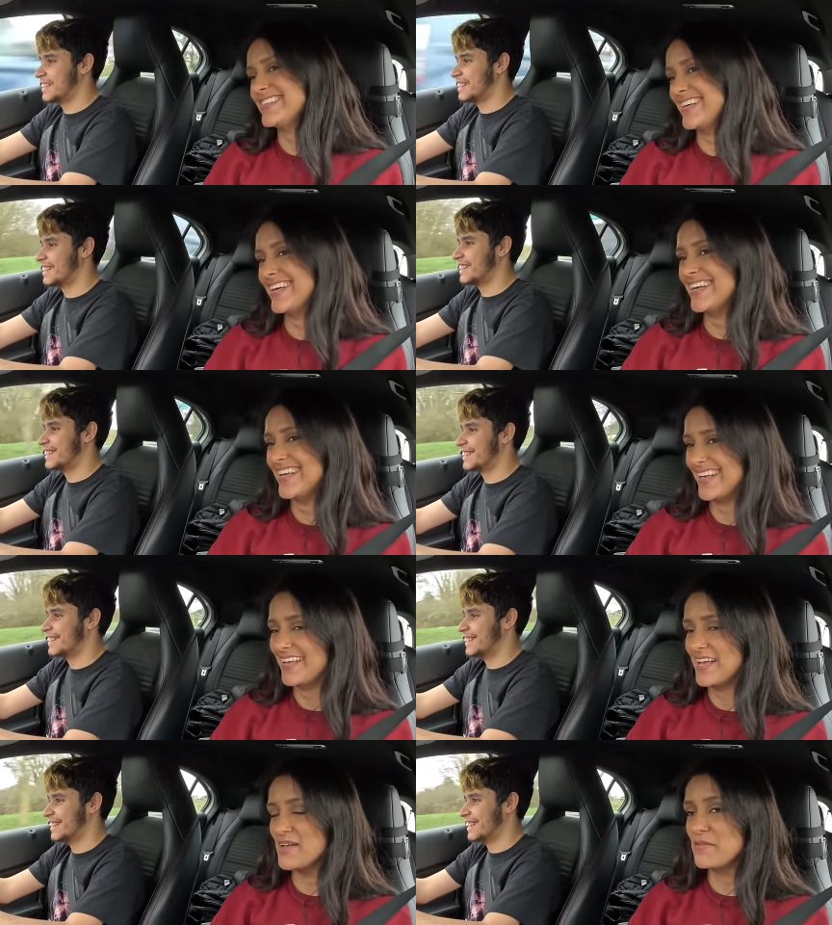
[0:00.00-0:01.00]

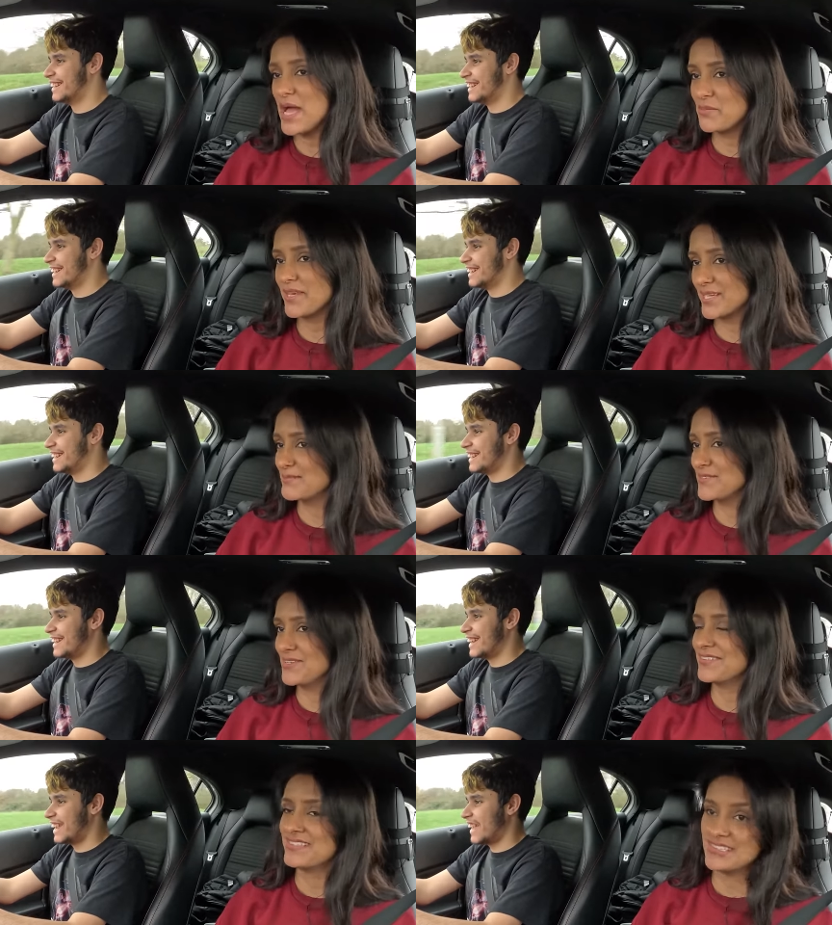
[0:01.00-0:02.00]
Speaker 1: I'm hyping it up for
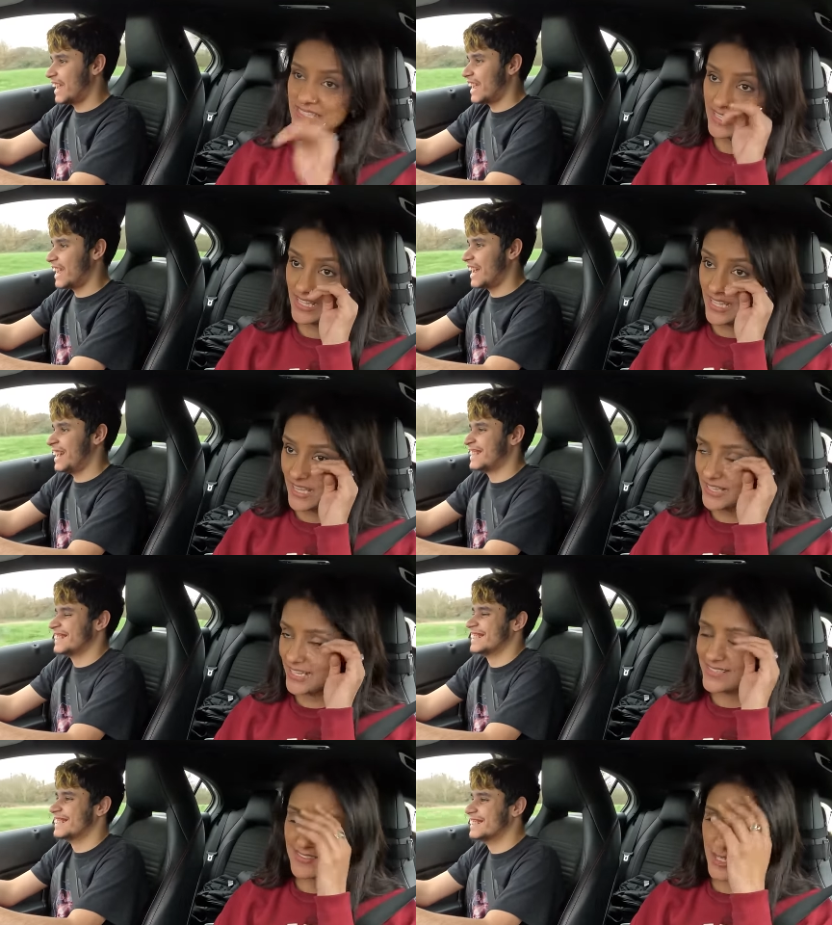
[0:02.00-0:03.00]
no reason.
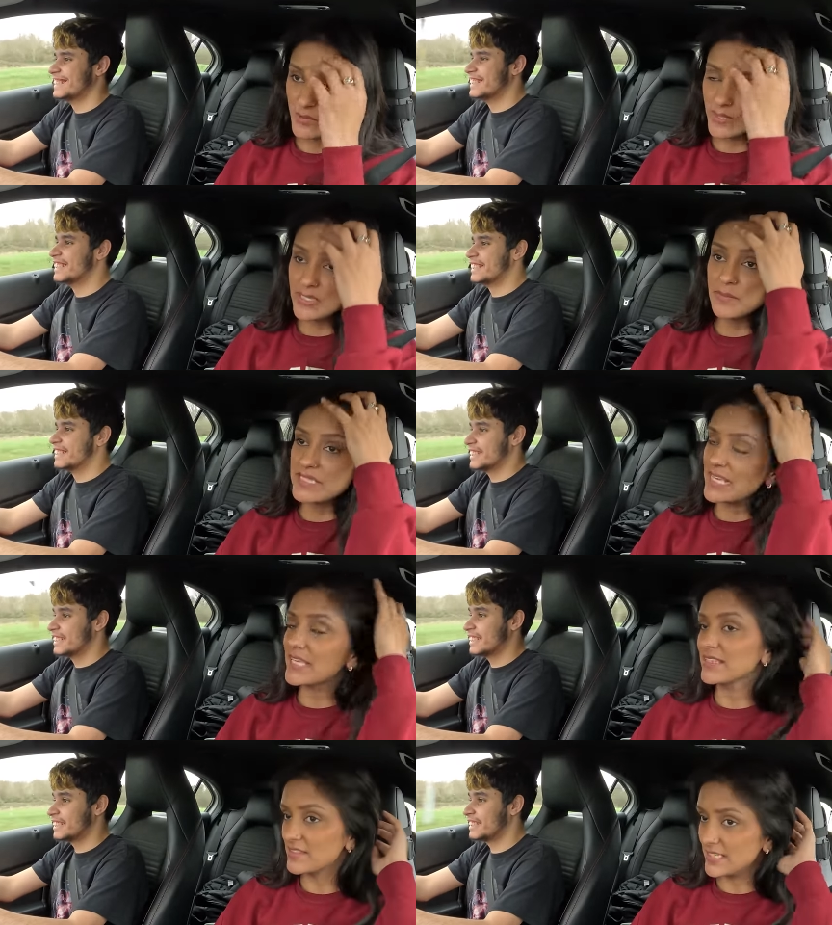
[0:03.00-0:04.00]
okay, so we're going to be
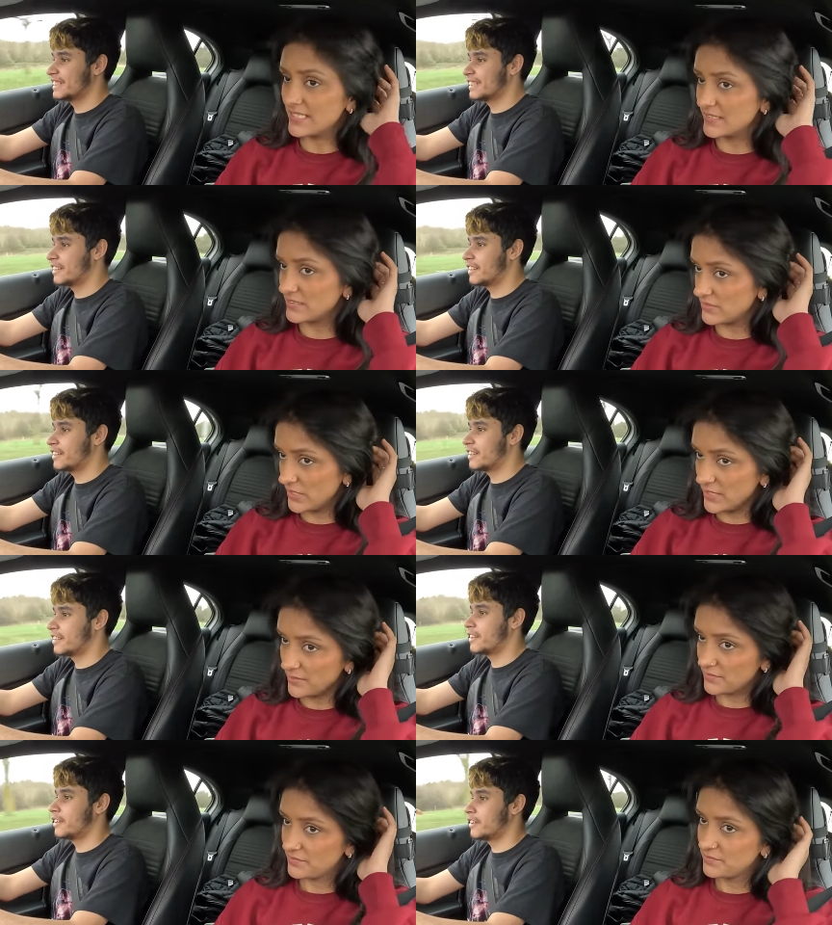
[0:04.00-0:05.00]
taking the third exit right.
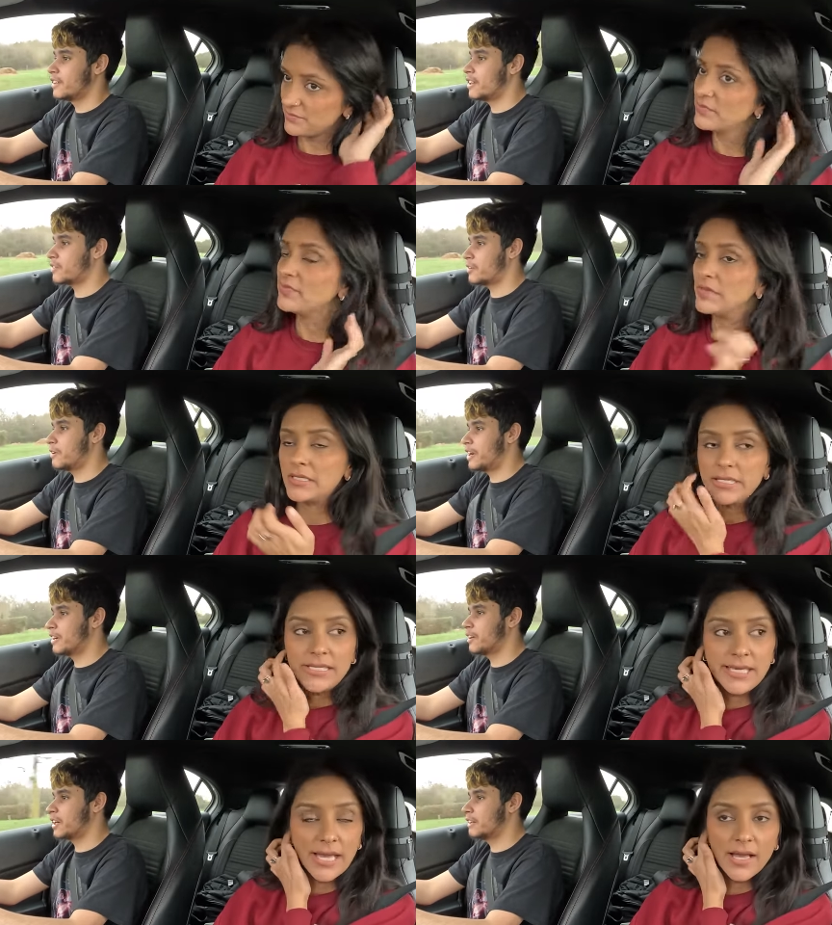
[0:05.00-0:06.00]
Speaker 2: Third exit
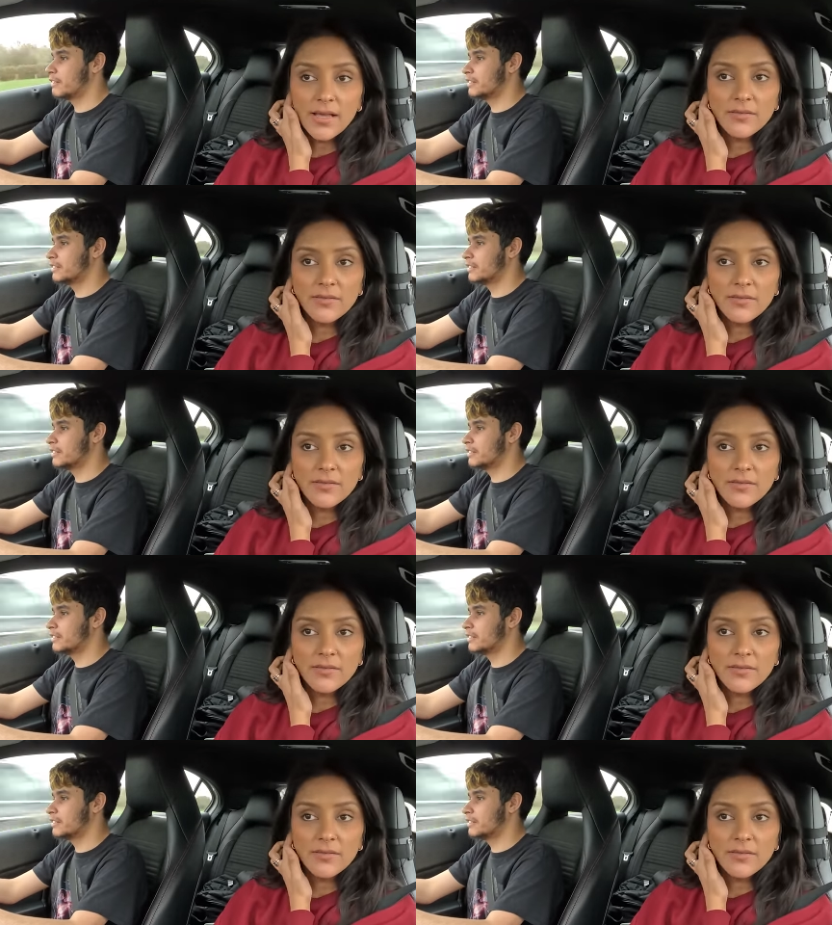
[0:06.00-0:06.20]
right. Okay.
Speaker 1: Yeah.